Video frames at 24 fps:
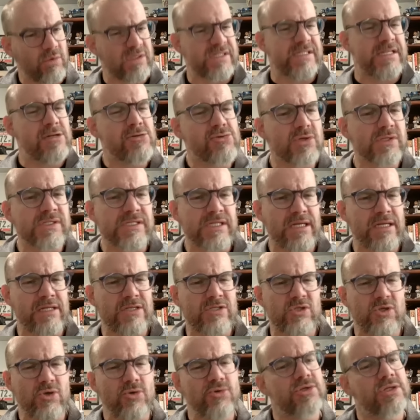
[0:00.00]
What's interesting mm.
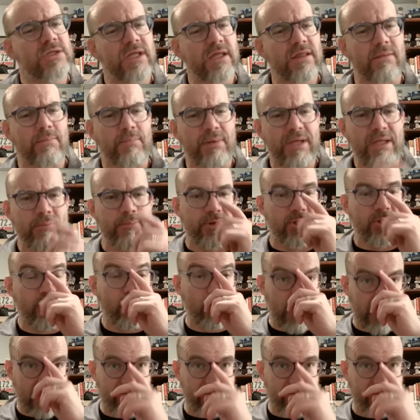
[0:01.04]
is usually the people who